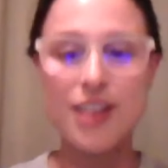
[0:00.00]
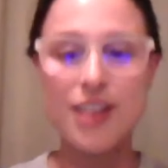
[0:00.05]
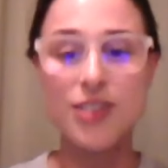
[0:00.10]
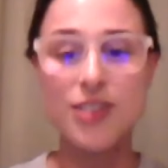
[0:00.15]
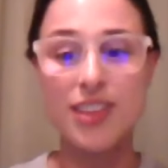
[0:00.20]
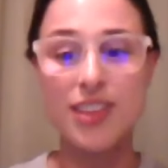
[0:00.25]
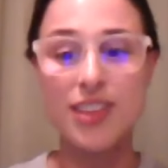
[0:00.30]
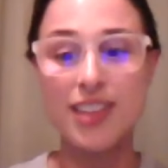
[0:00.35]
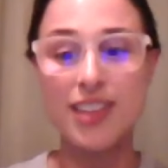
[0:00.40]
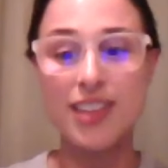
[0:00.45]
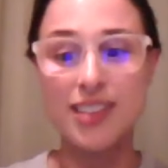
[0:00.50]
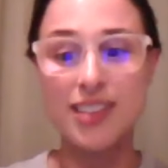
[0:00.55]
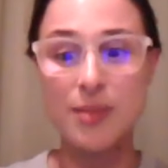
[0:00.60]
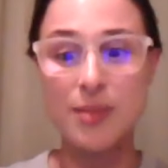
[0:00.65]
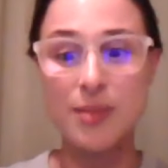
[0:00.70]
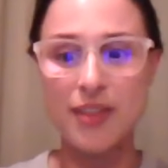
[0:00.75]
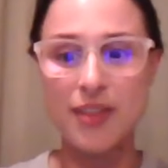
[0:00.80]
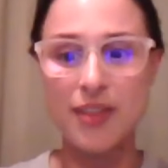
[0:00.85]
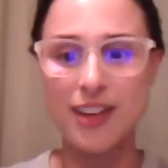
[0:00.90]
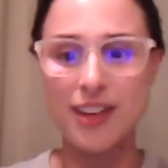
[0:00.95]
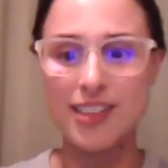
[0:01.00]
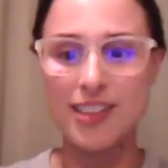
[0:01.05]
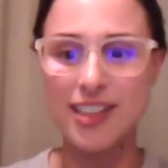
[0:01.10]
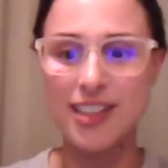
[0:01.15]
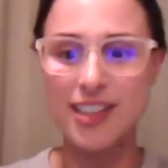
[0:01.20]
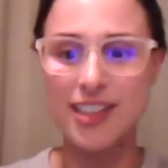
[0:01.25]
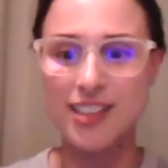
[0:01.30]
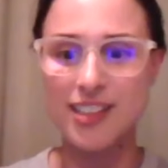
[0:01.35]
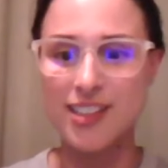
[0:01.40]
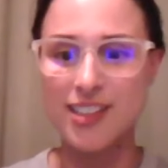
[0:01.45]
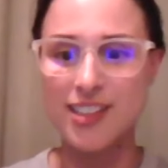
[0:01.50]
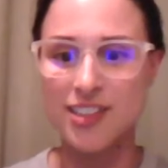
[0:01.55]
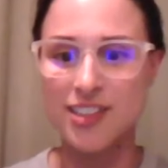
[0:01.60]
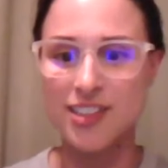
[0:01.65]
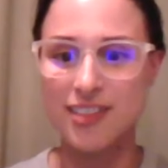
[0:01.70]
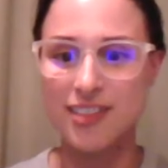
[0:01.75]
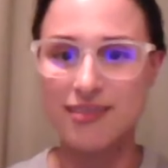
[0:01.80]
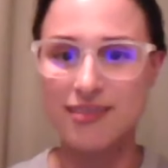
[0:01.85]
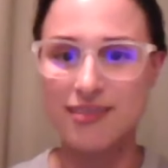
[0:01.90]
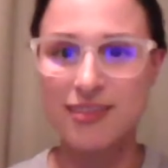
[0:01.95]
So I think that's going to be a very exciting
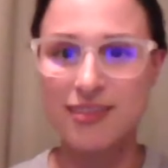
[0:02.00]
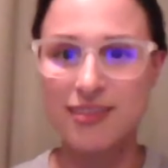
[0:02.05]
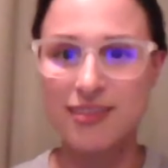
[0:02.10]
session.